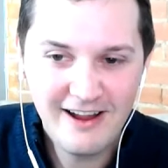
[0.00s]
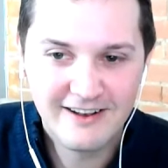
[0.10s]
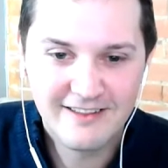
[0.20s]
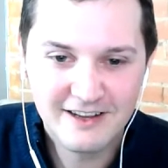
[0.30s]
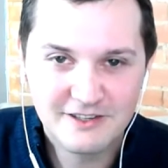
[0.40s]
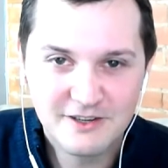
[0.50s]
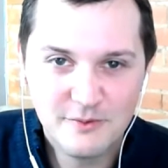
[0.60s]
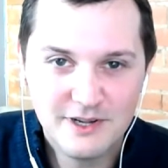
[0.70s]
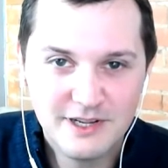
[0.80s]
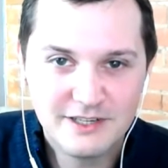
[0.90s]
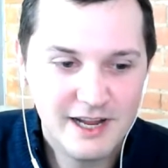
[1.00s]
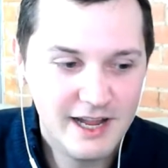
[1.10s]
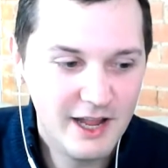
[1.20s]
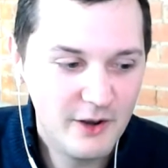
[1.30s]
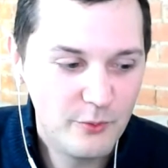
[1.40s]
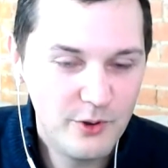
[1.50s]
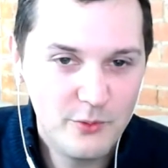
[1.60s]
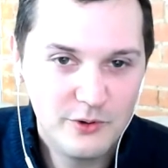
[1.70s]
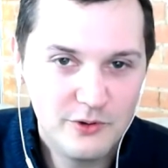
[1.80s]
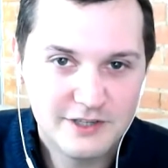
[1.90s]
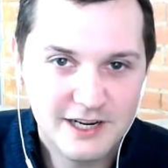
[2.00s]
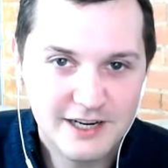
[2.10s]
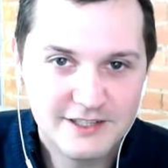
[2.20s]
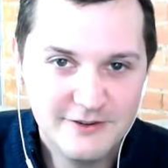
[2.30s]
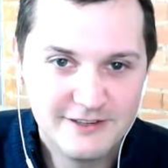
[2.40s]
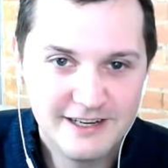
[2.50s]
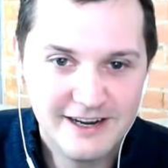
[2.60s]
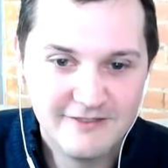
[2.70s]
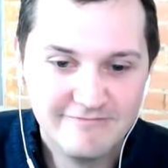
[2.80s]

thanks so much, and we will talk soon. Take care.